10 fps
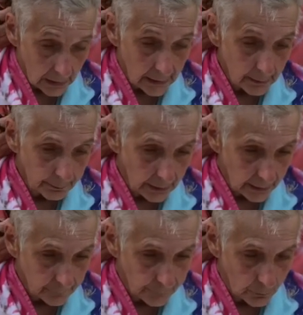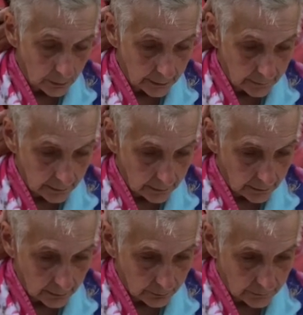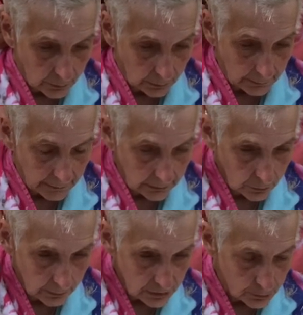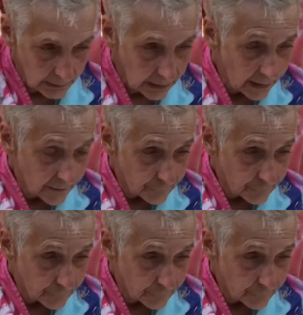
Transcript: I applied for one and I was told I make too much money.